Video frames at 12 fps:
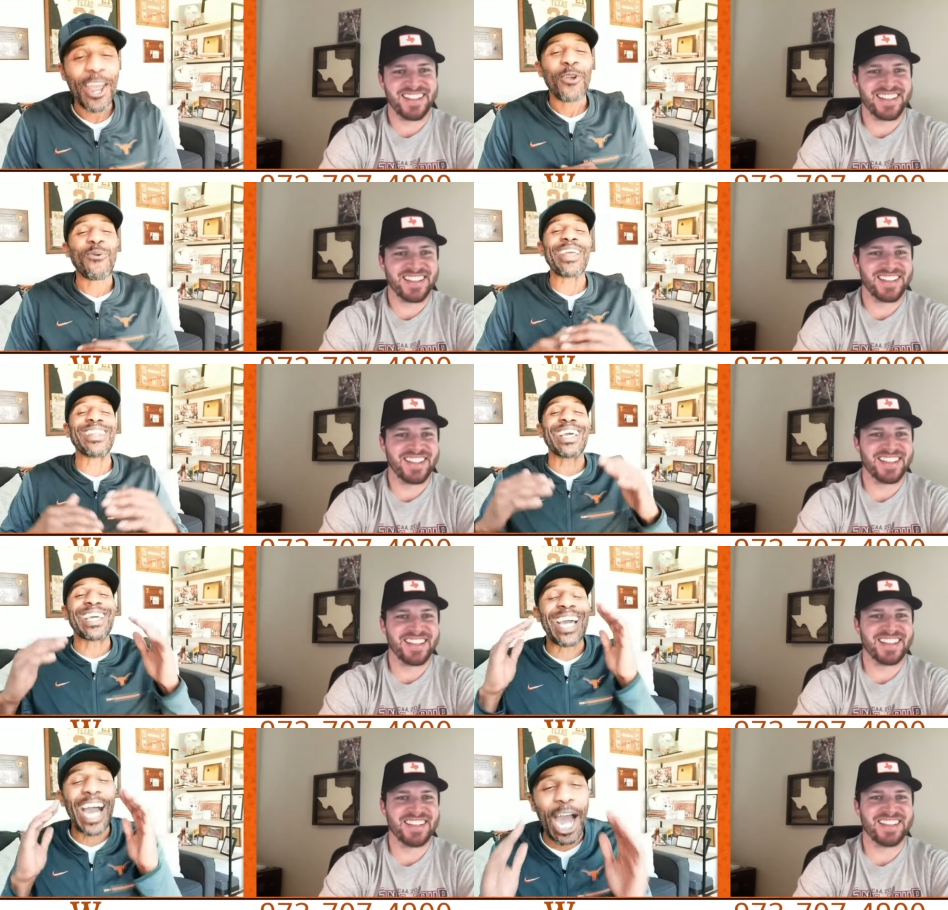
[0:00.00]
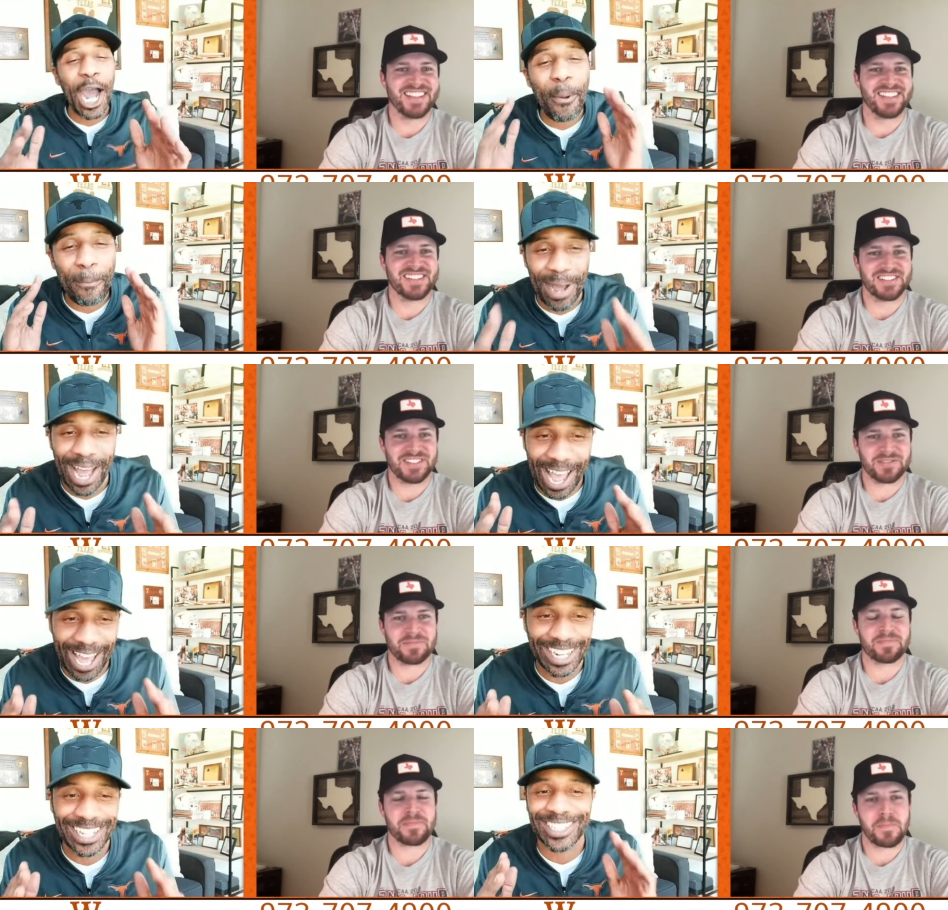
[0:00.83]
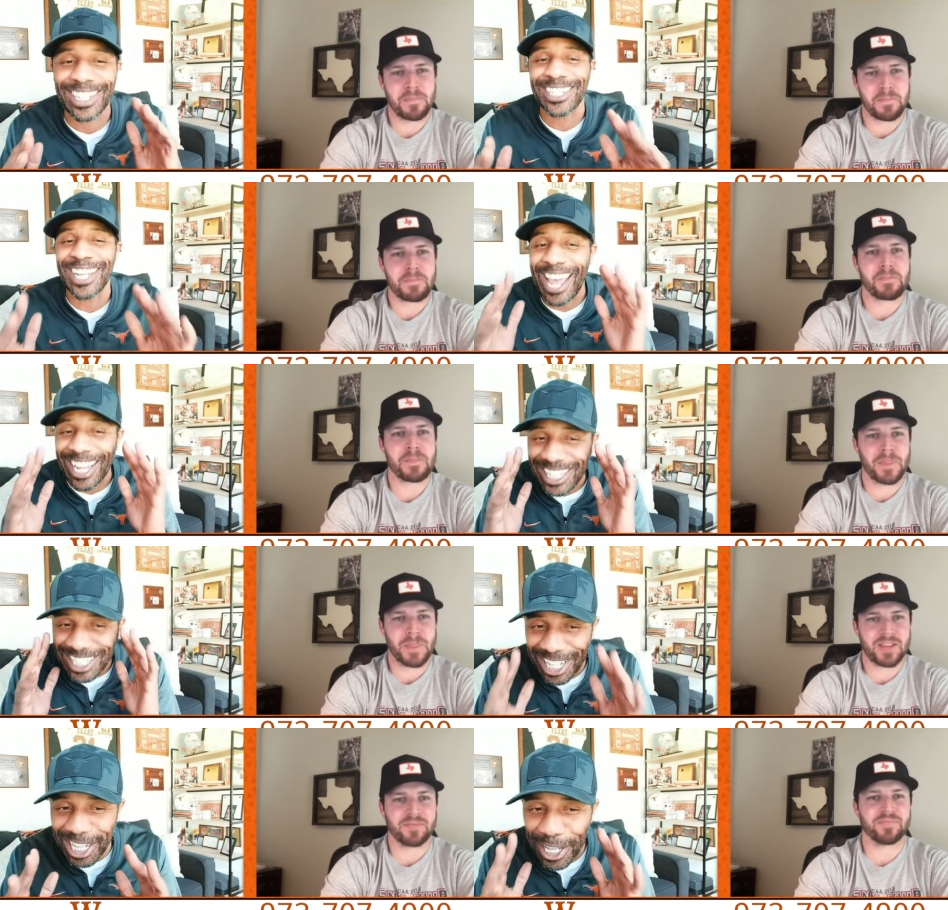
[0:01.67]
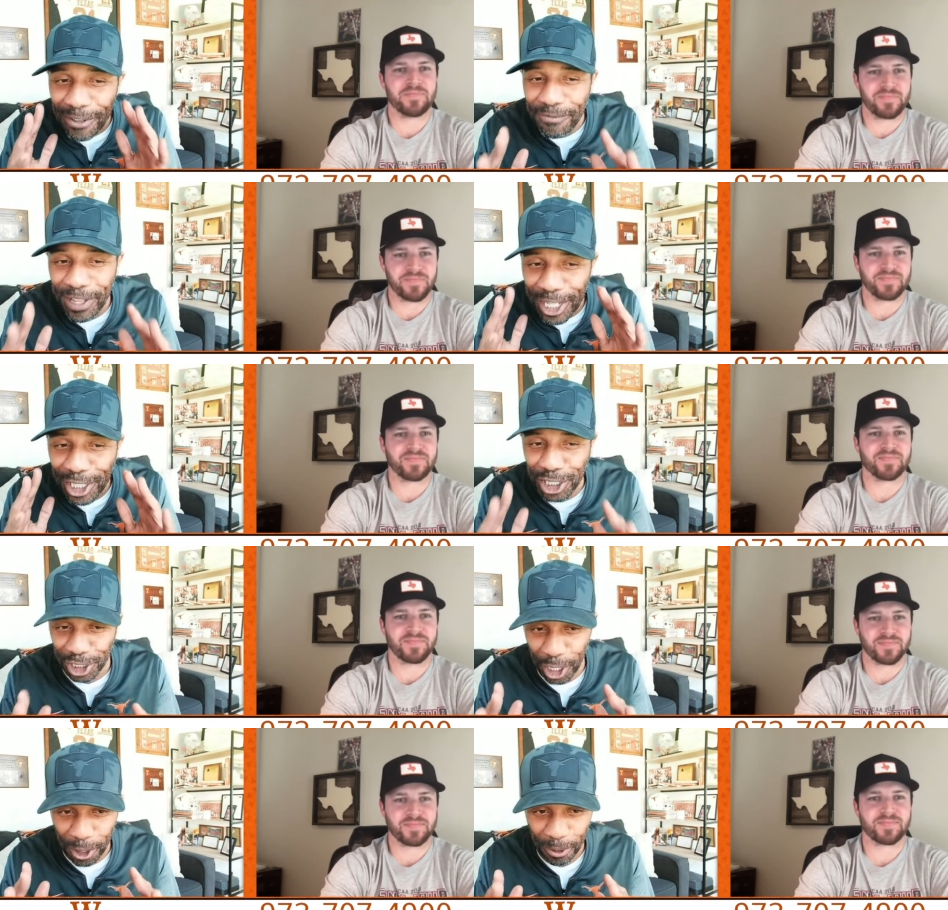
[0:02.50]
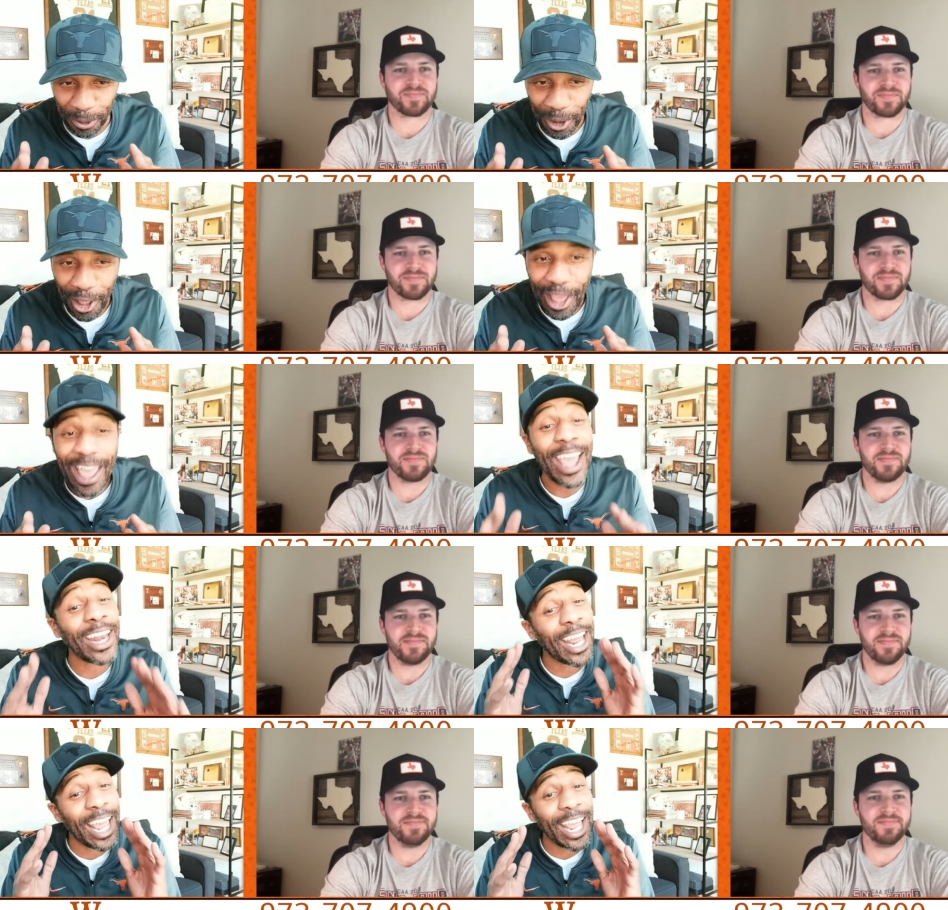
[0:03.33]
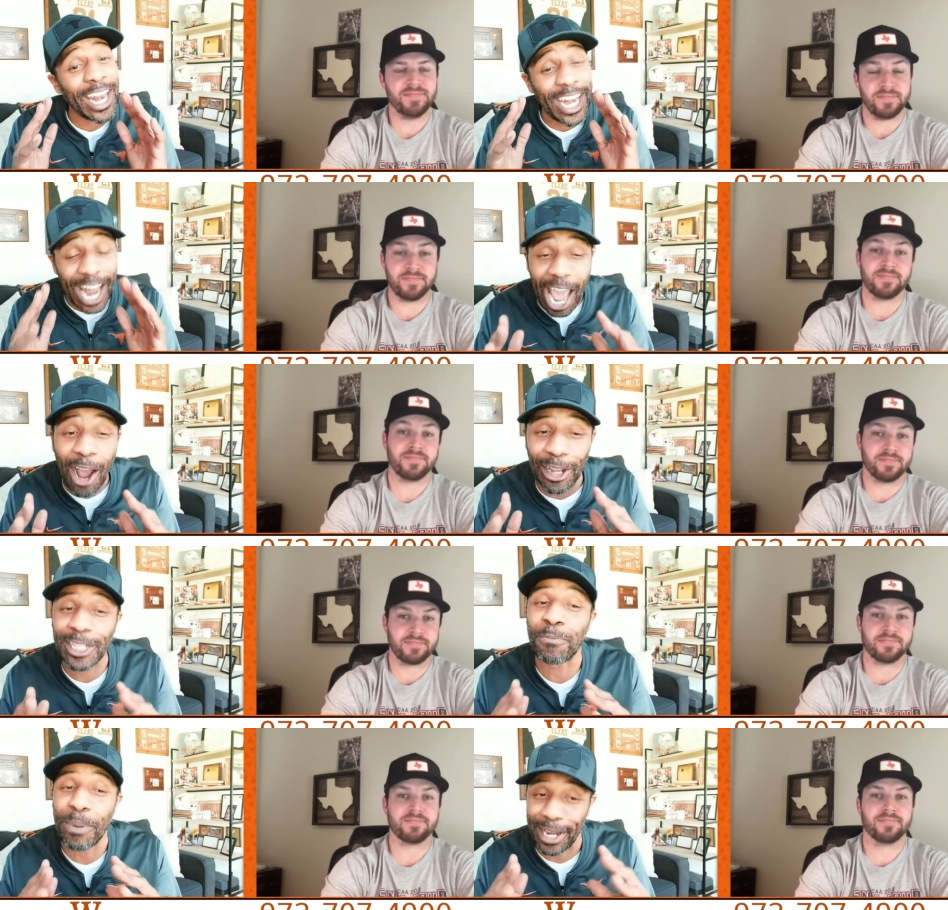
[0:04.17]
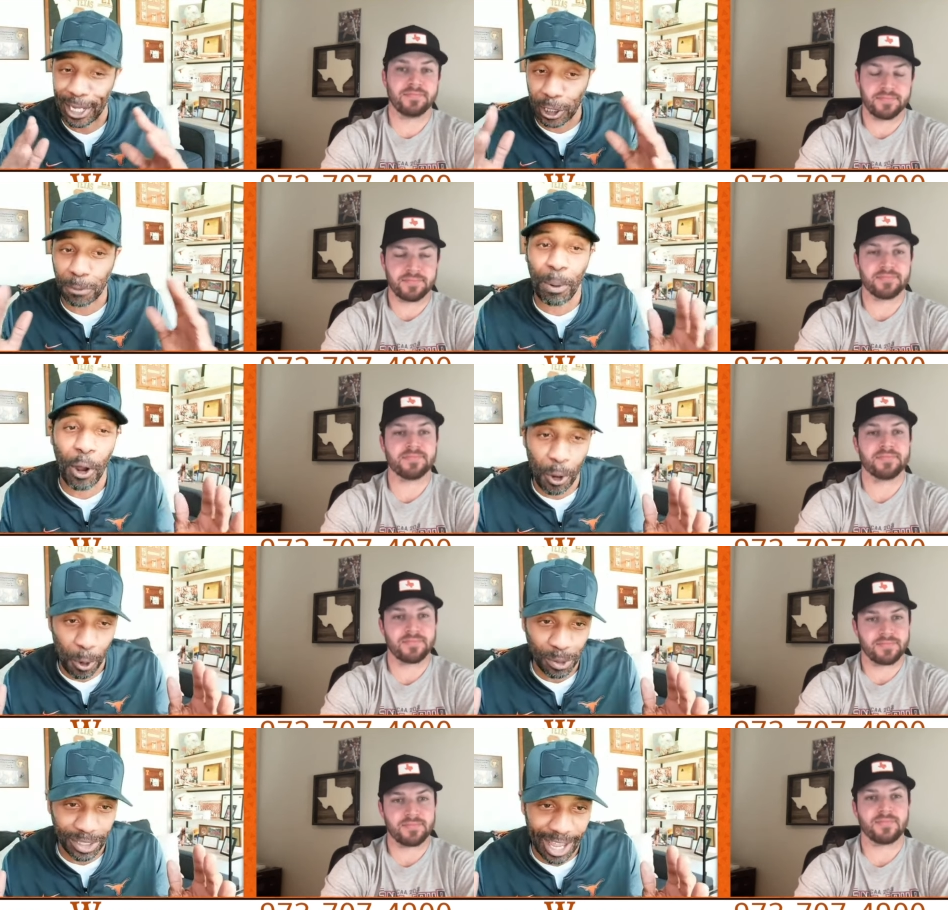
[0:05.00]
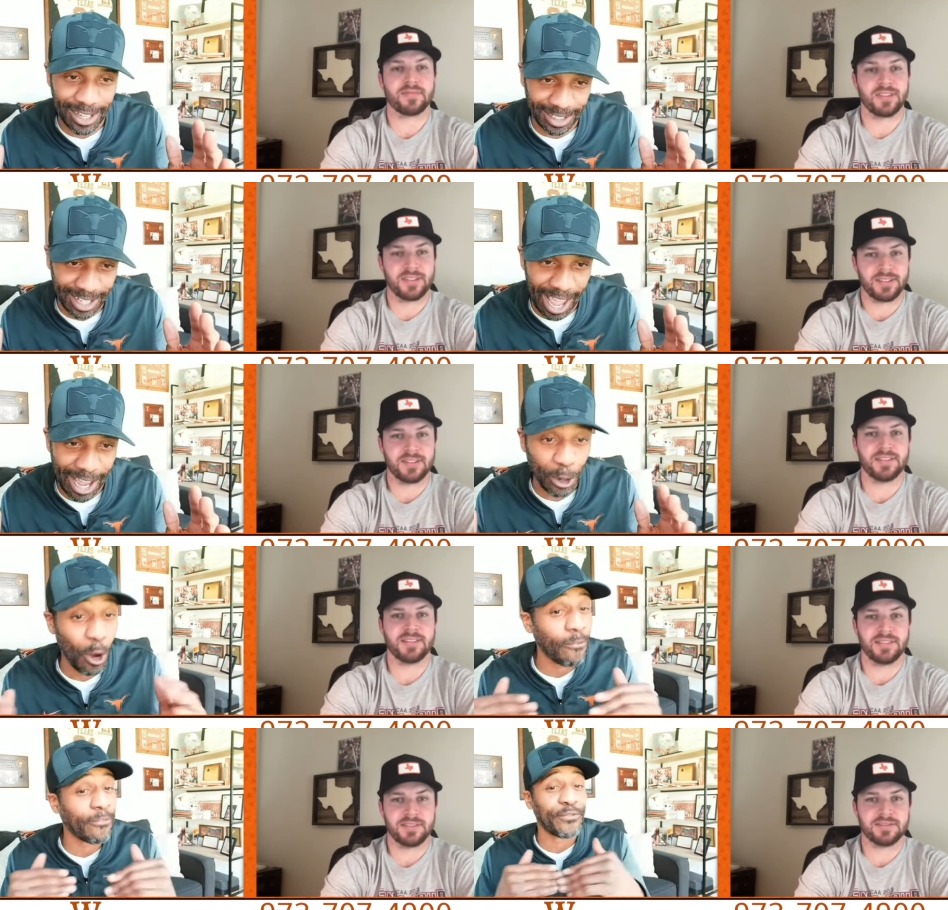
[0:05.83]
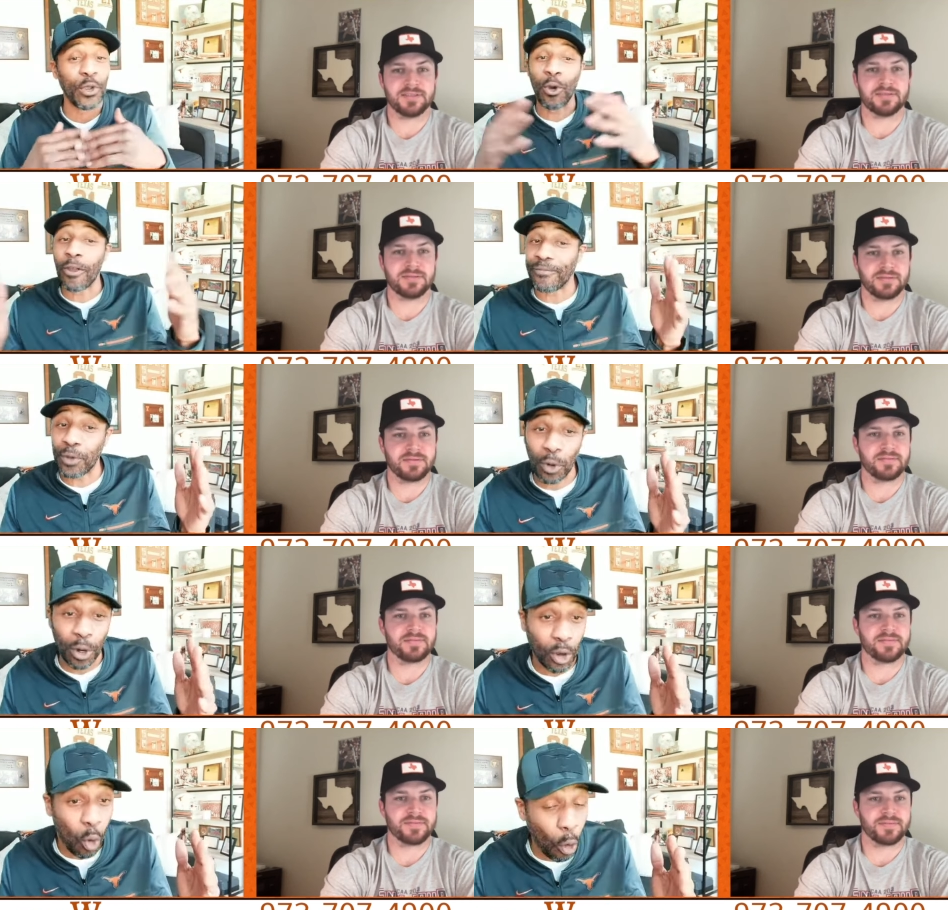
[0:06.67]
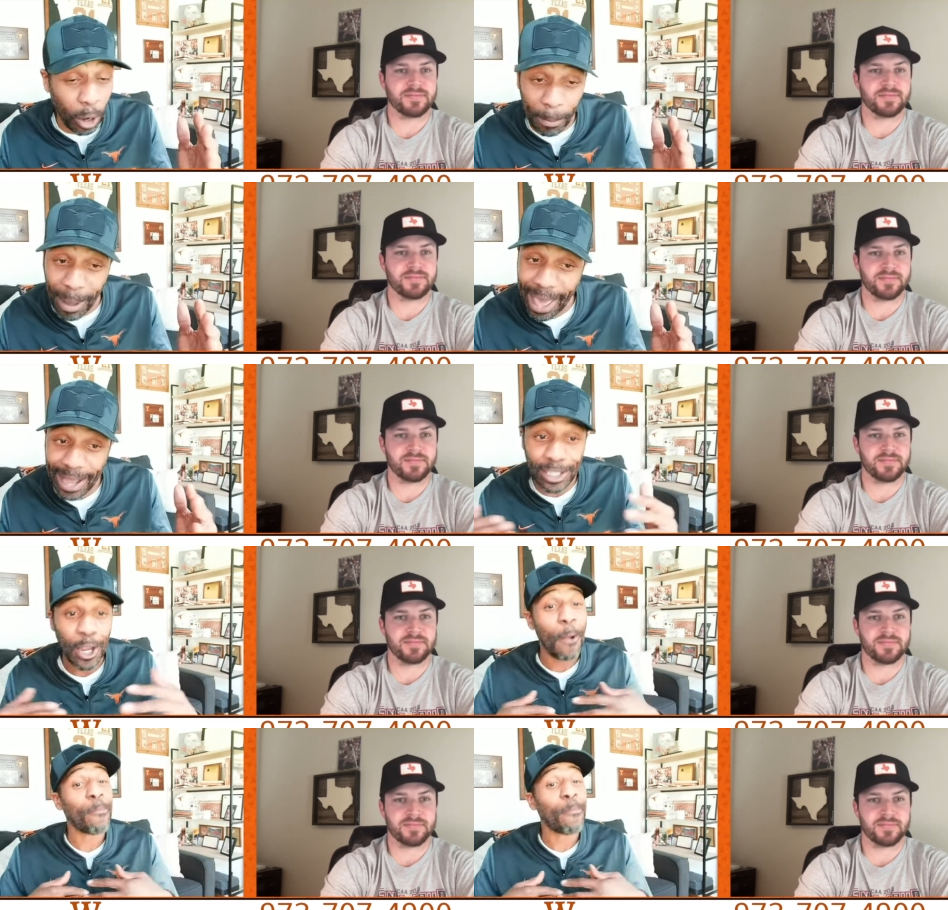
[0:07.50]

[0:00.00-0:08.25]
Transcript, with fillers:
Speaker 1: Right? The combine is just a TV show and and now it's been exposed as that. You have fewer and fewer quarterbacks